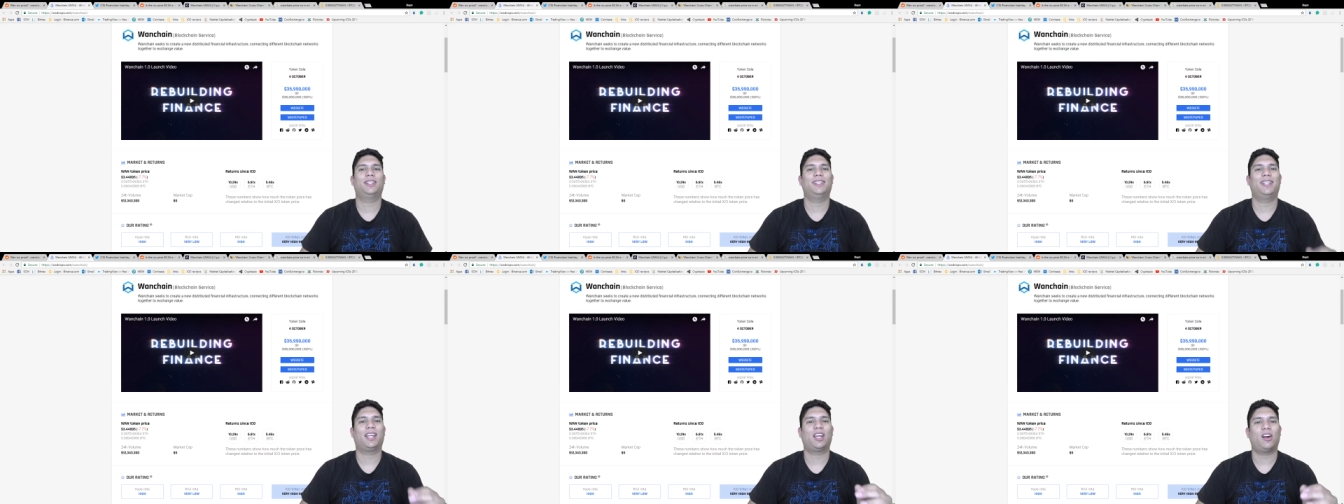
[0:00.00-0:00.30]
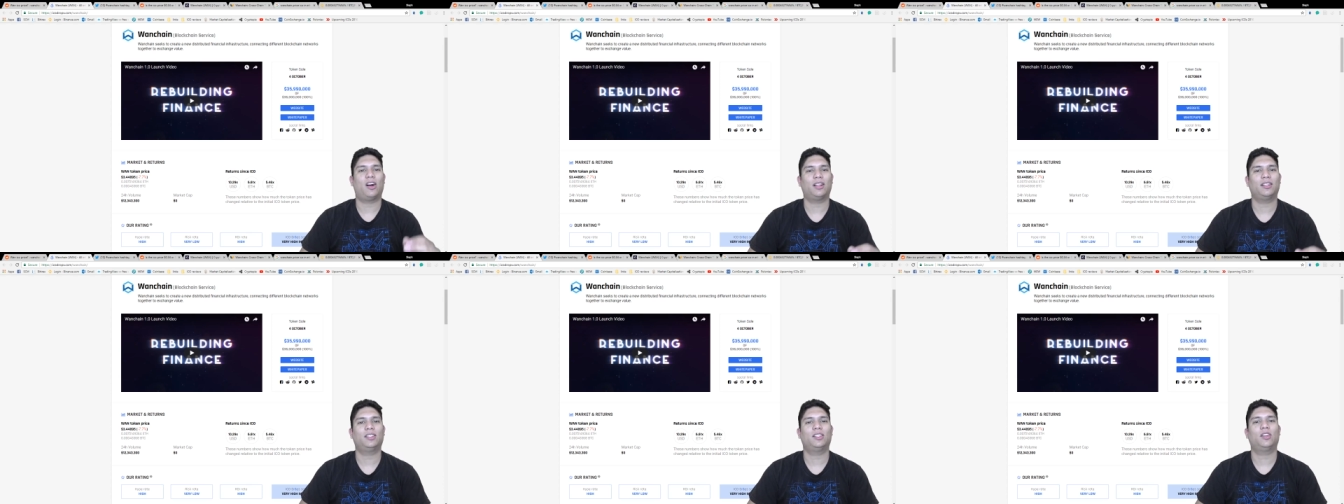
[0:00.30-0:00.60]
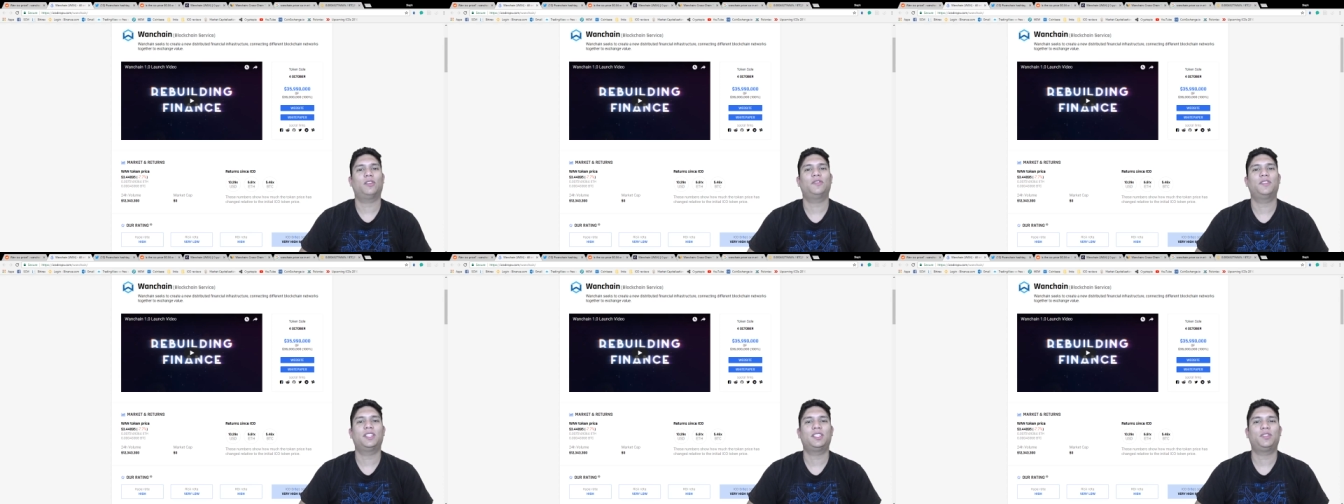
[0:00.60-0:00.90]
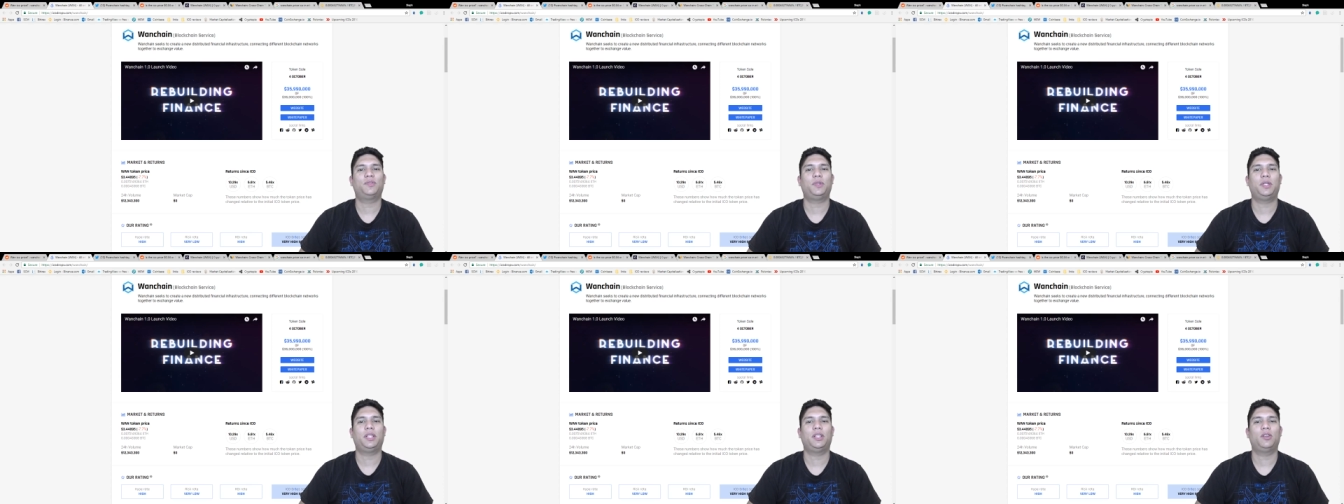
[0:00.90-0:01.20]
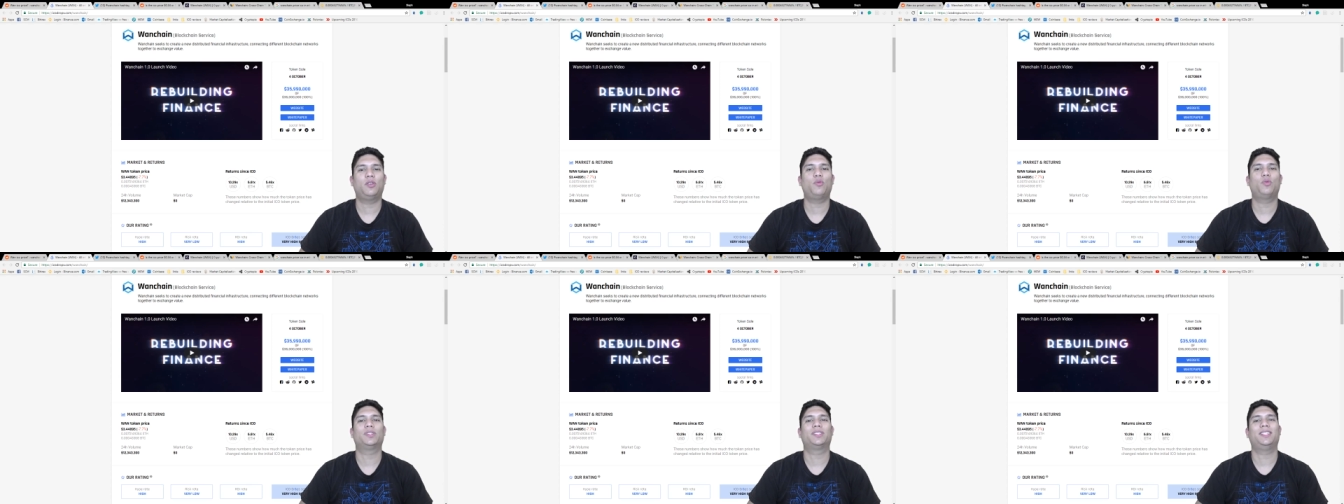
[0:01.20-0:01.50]
the content of this
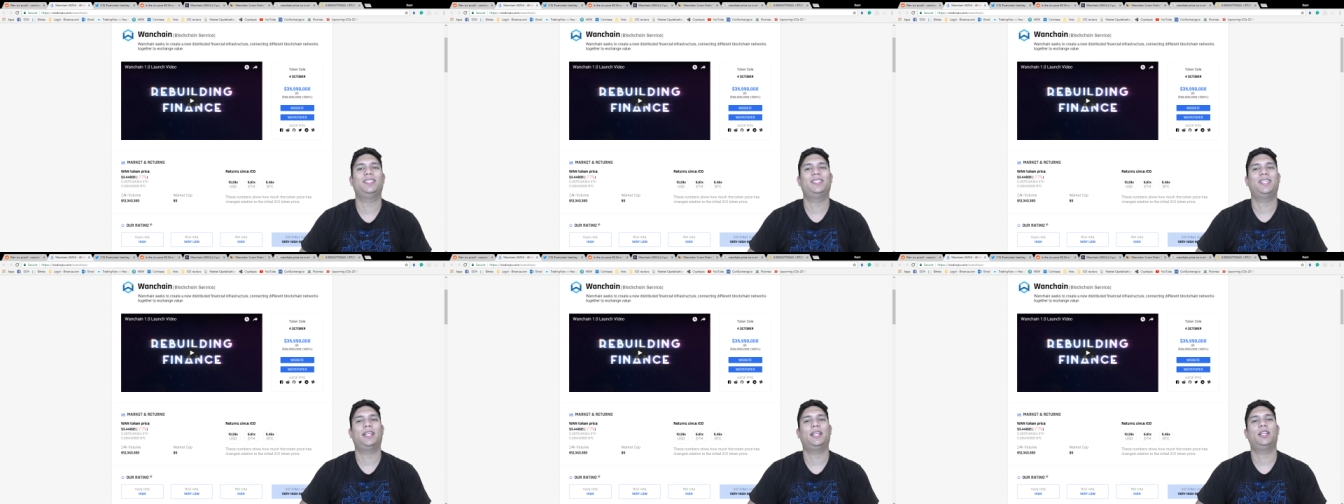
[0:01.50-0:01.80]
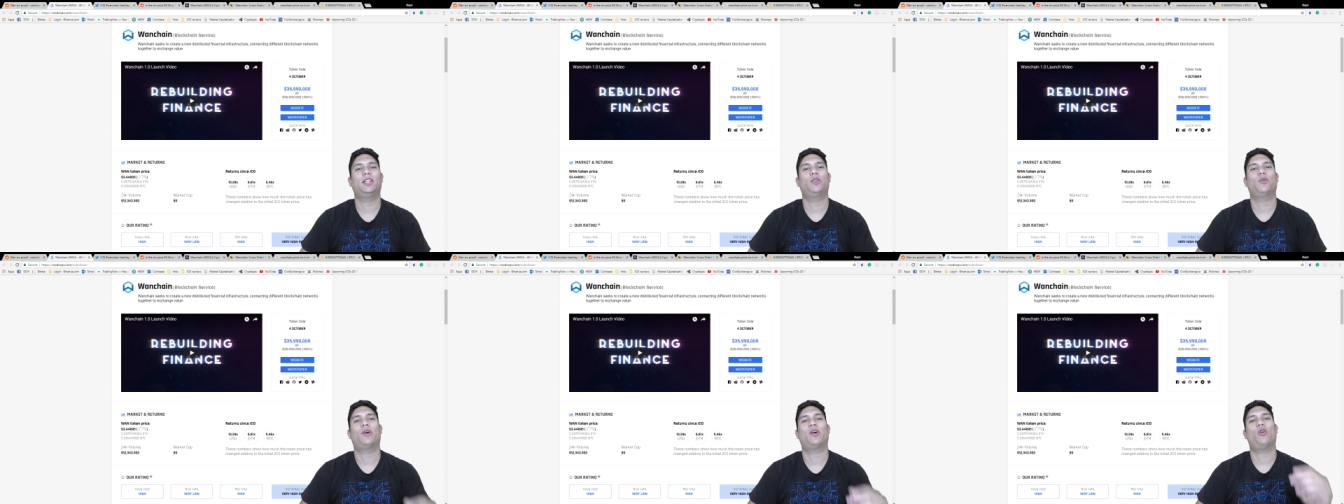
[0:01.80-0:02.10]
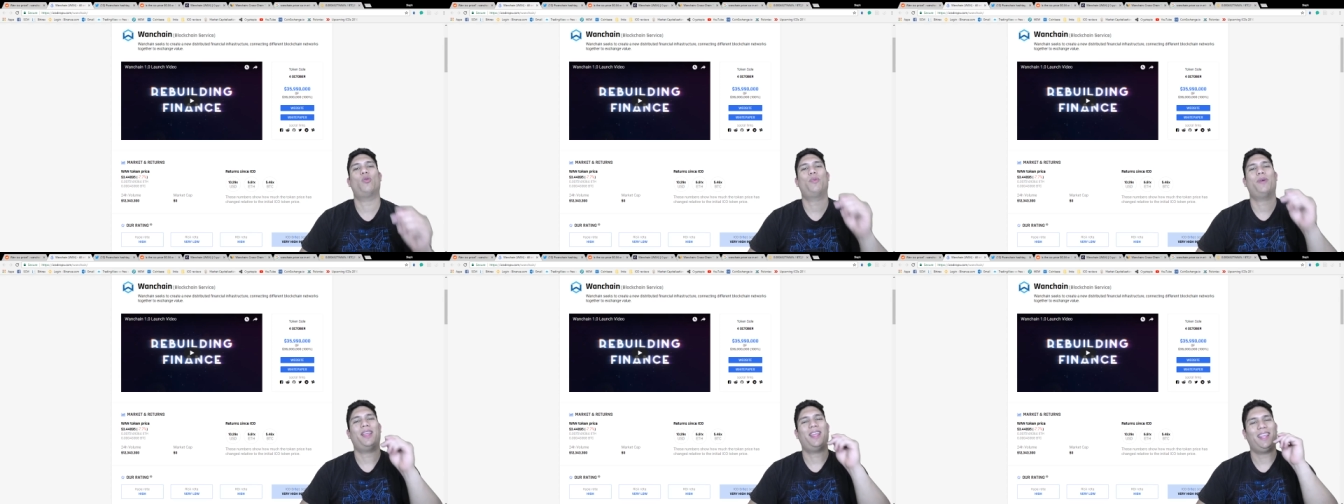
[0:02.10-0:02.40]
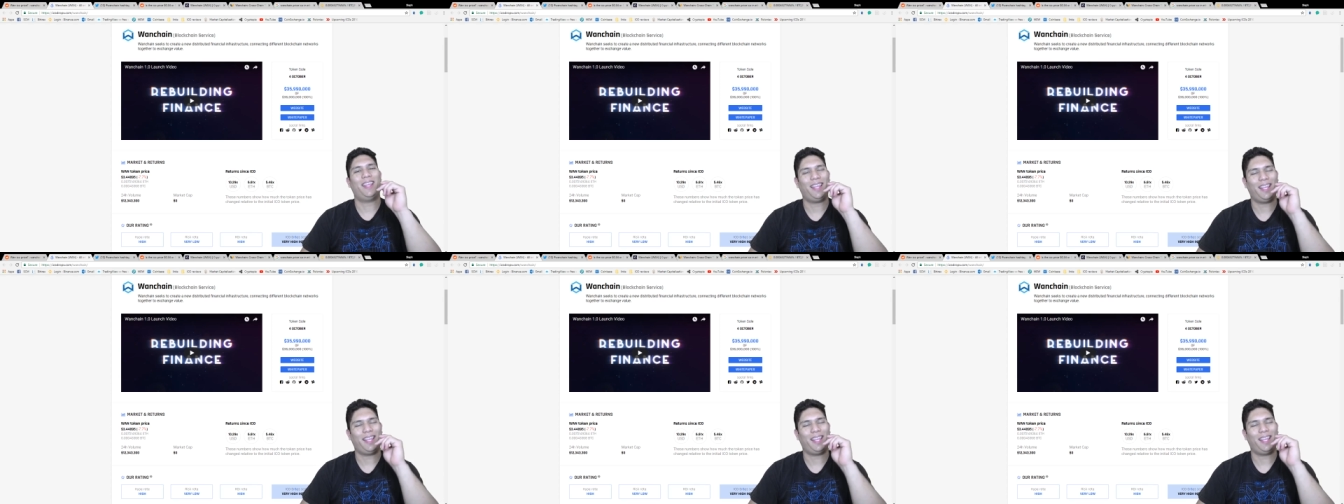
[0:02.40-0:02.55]
video was intended to help